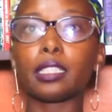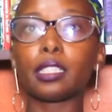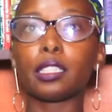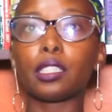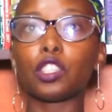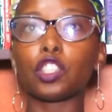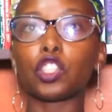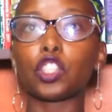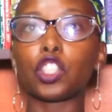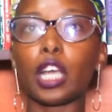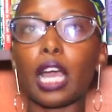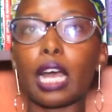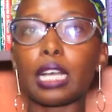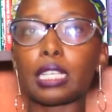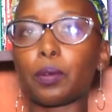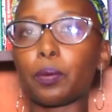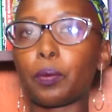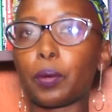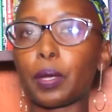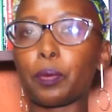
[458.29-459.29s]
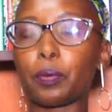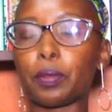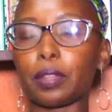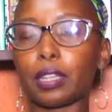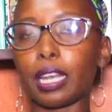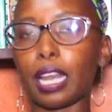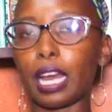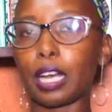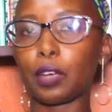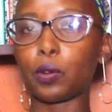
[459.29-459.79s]
she has a way with
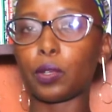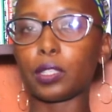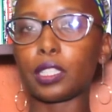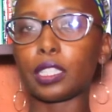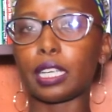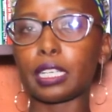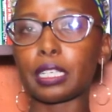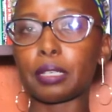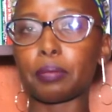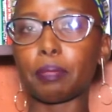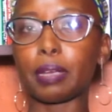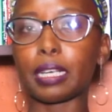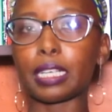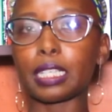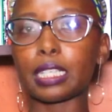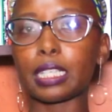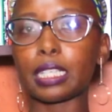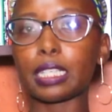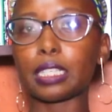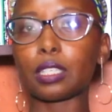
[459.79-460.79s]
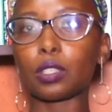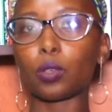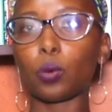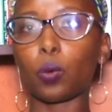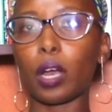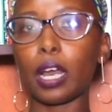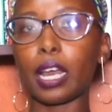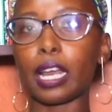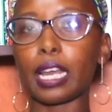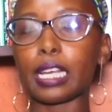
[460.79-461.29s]
language that makes it
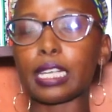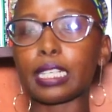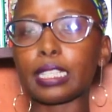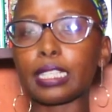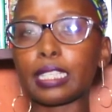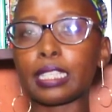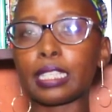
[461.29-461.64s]
quite